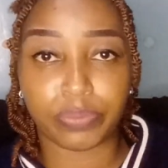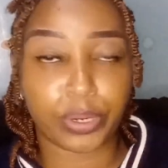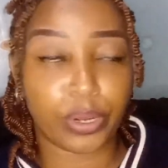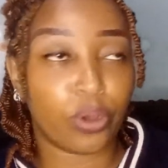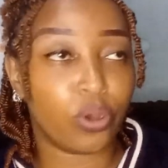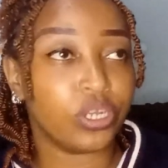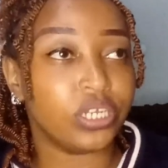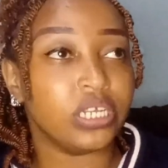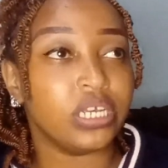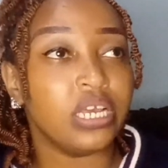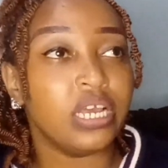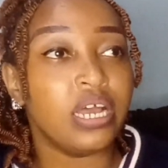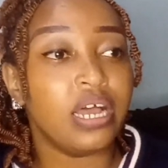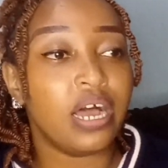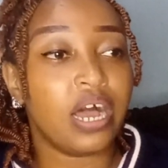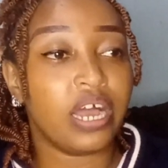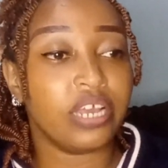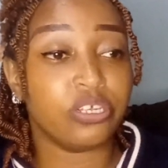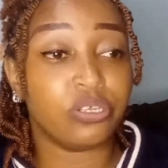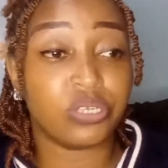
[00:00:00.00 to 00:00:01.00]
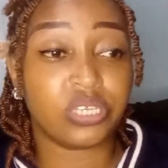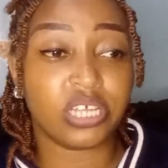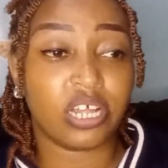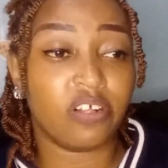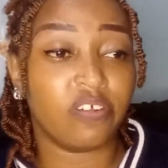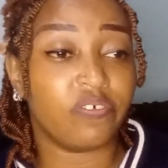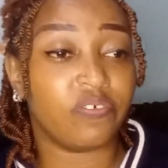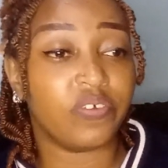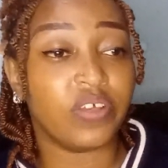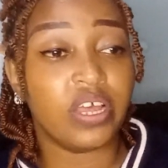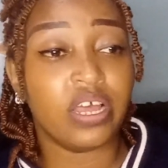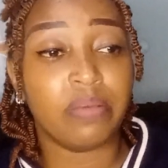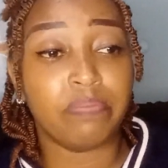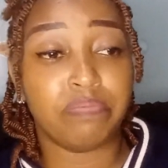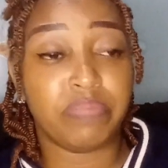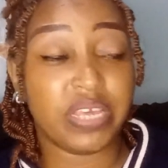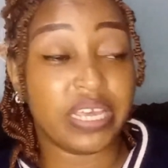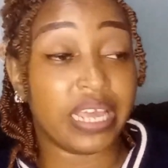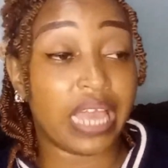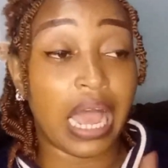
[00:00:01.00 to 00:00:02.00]
Record yourself
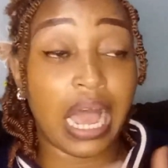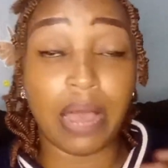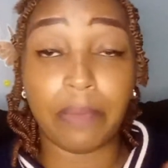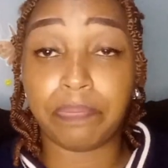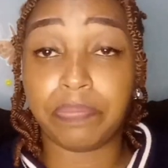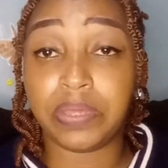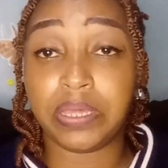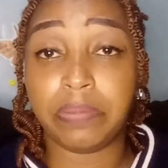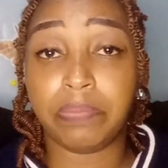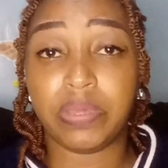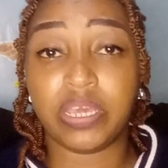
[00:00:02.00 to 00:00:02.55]
being happy,